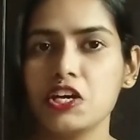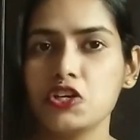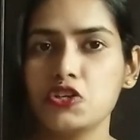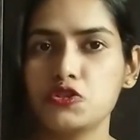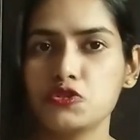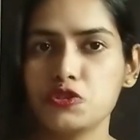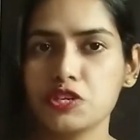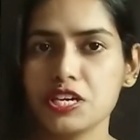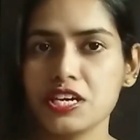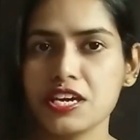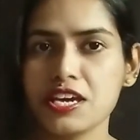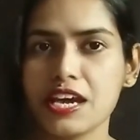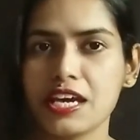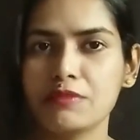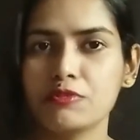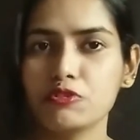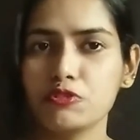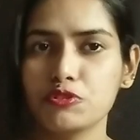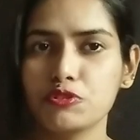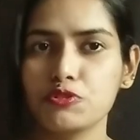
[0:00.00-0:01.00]
Today, I'm
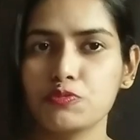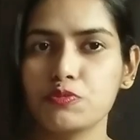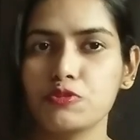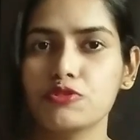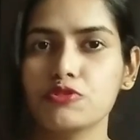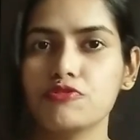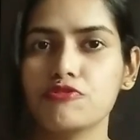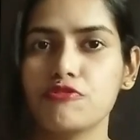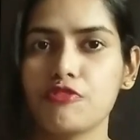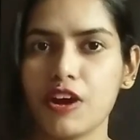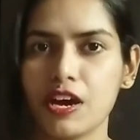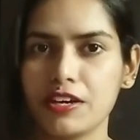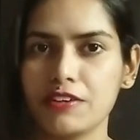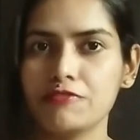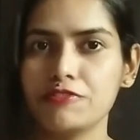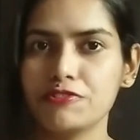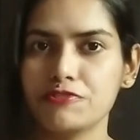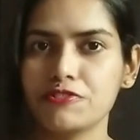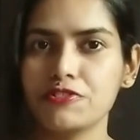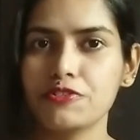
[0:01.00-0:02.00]
going to put 5
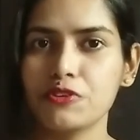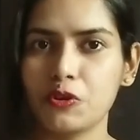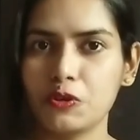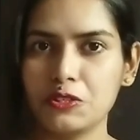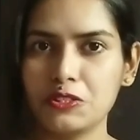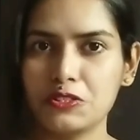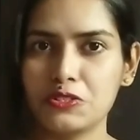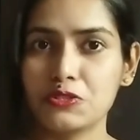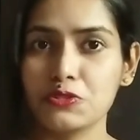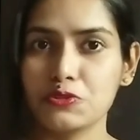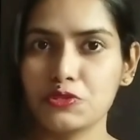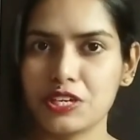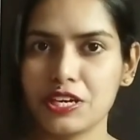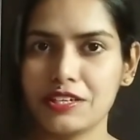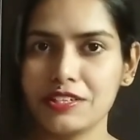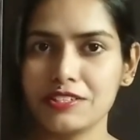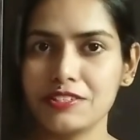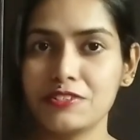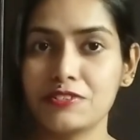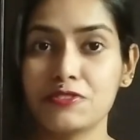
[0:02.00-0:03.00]
different oils to
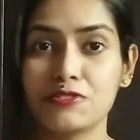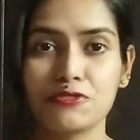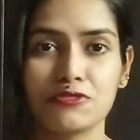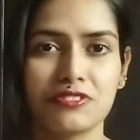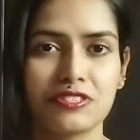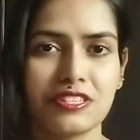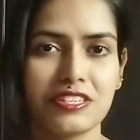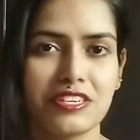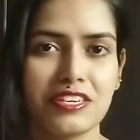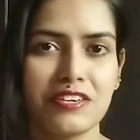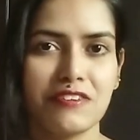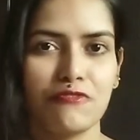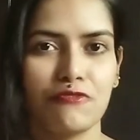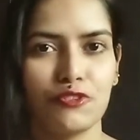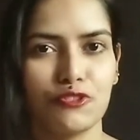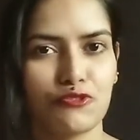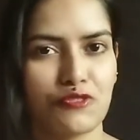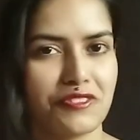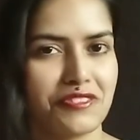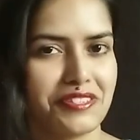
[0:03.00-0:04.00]
test to see
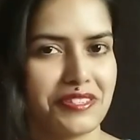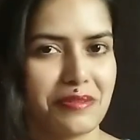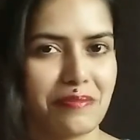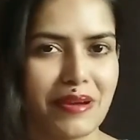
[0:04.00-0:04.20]
which one is the